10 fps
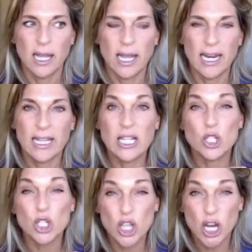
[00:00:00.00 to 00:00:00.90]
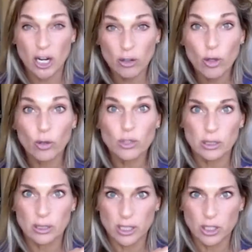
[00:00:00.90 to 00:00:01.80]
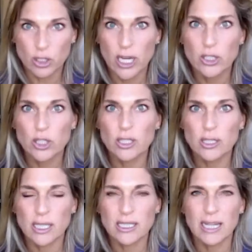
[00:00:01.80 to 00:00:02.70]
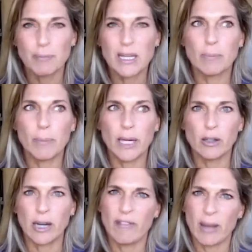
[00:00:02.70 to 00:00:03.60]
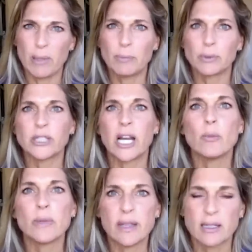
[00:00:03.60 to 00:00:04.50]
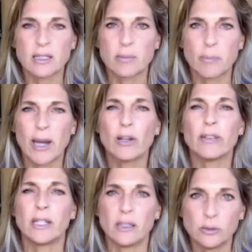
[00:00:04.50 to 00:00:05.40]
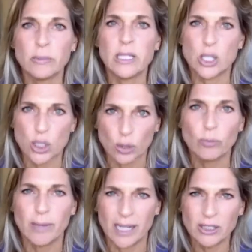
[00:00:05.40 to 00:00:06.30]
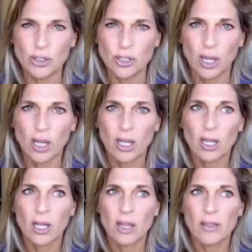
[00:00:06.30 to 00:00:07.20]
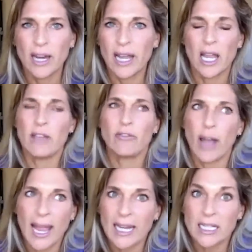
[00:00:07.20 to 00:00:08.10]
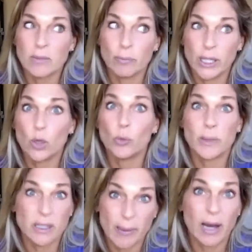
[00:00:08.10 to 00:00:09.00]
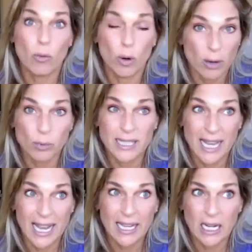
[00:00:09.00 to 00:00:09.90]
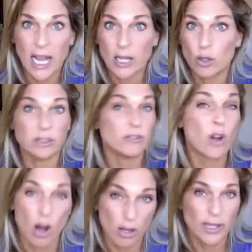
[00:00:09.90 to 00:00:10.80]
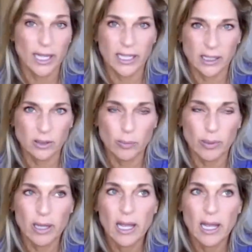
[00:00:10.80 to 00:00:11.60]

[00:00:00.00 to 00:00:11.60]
and and share those exchanges it's like being a parent i've had people tell me things as a parent that helped me so much that i if i hadn't been open about where i was at i couldn't have gotten that help